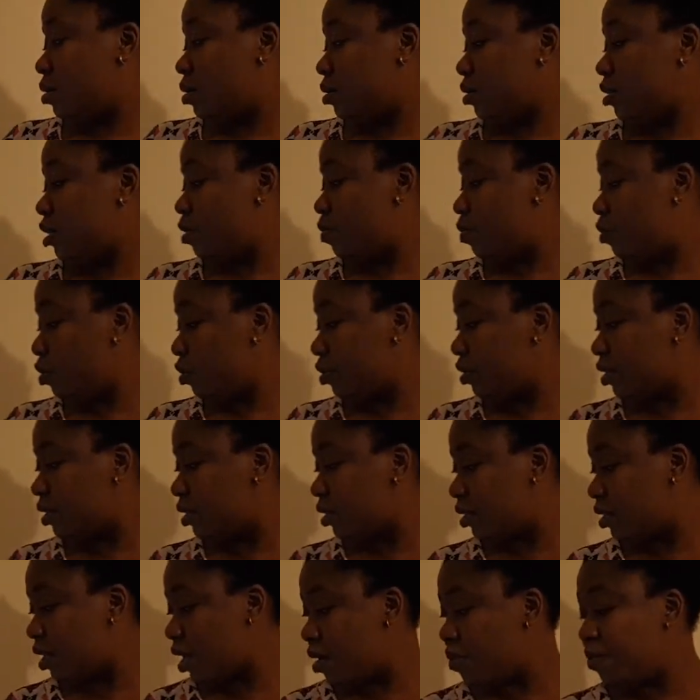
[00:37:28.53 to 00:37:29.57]
The immune
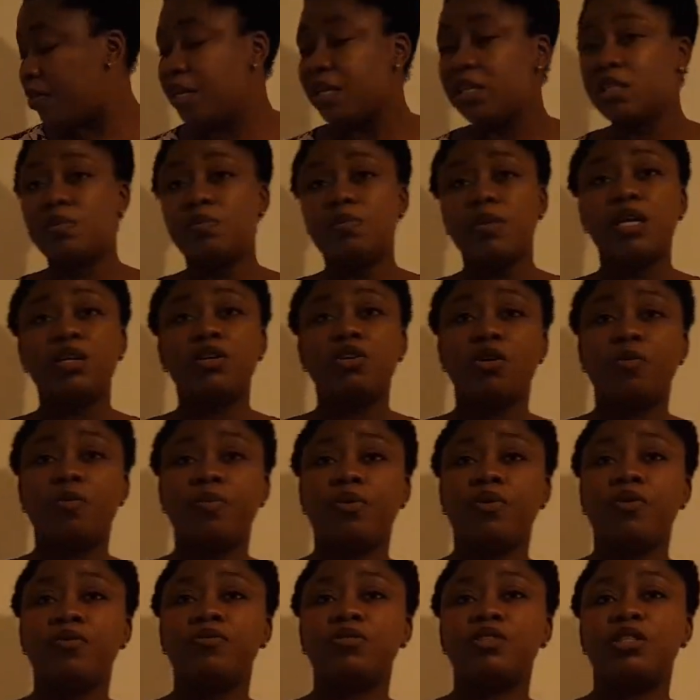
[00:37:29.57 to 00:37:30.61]
system is made up
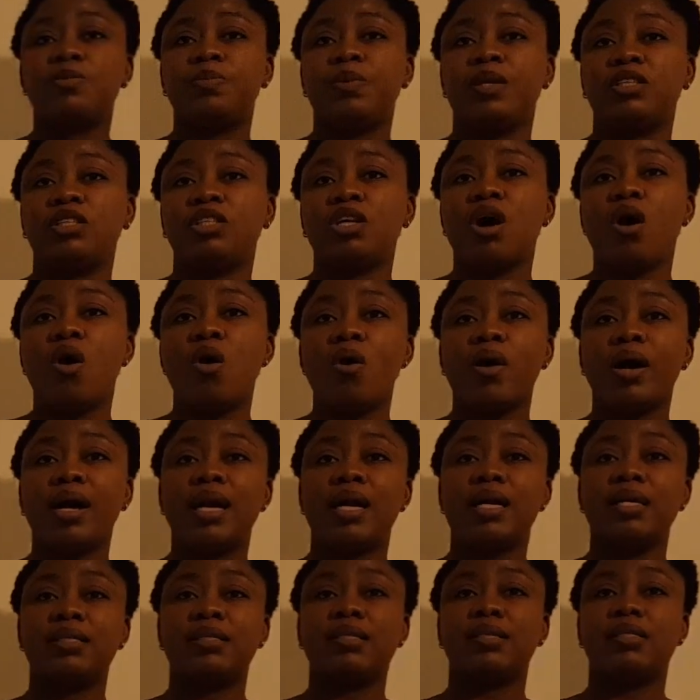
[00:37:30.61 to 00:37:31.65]
of special
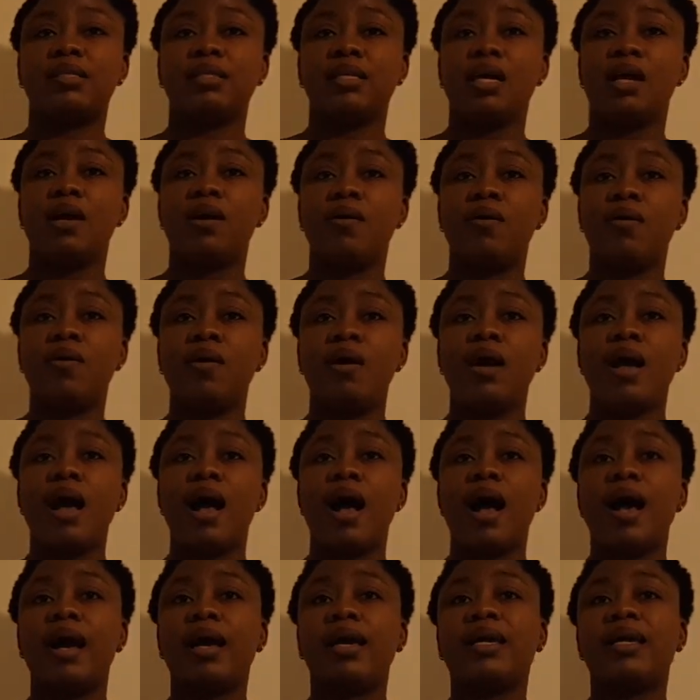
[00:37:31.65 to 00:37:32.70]
organs, cells,
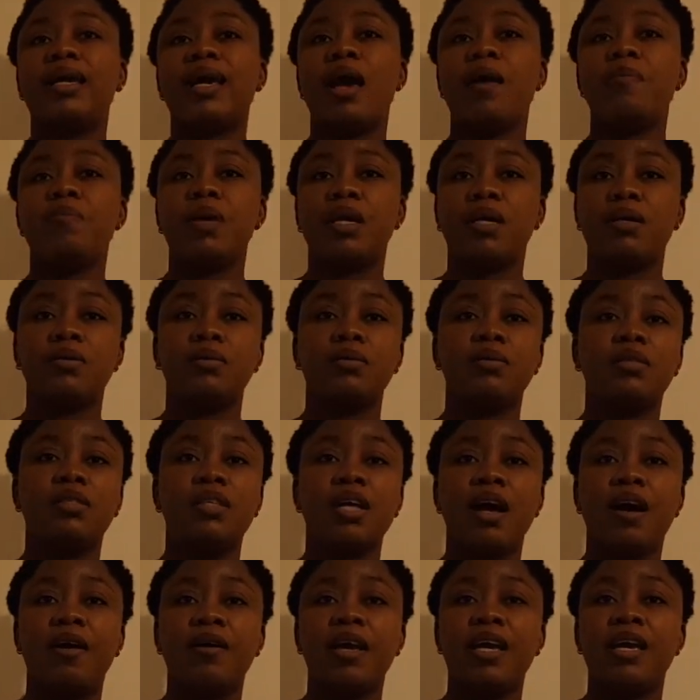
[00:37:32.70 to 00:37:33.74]
and chemicals
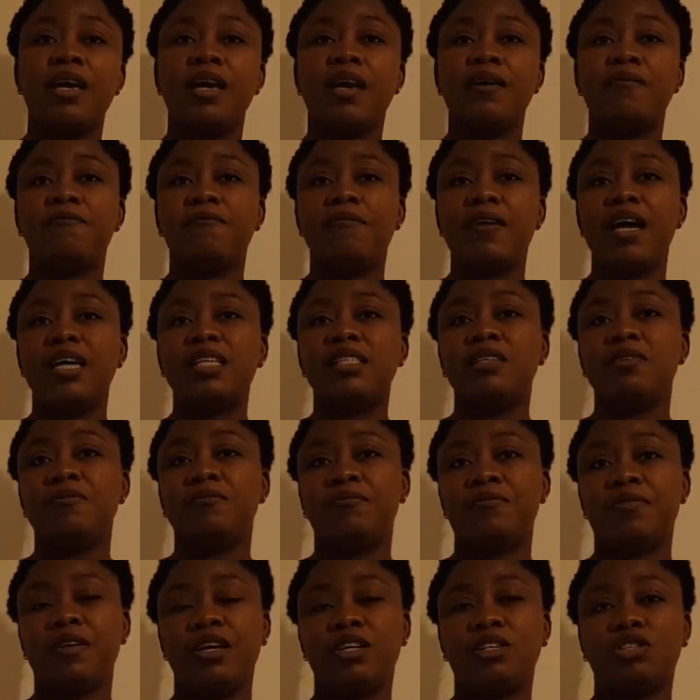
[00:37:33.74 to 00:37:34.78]
that fight
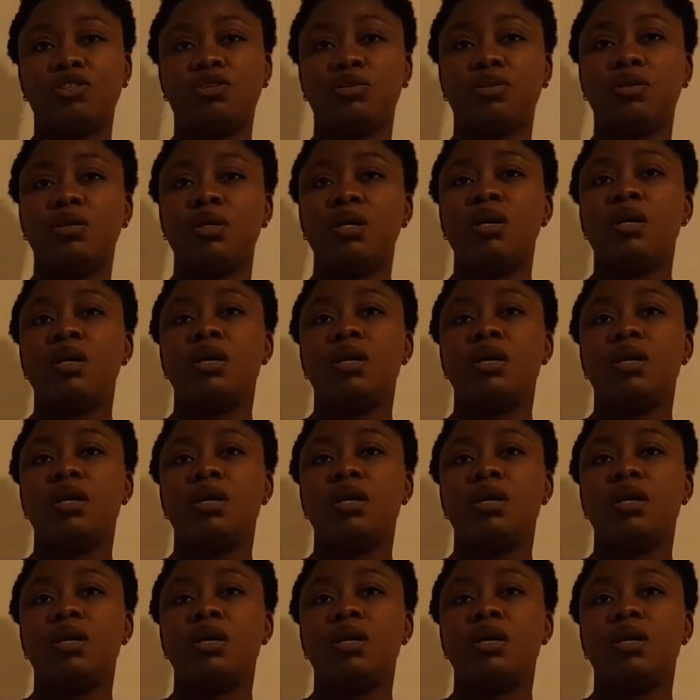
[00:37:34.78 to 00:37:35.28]
infection.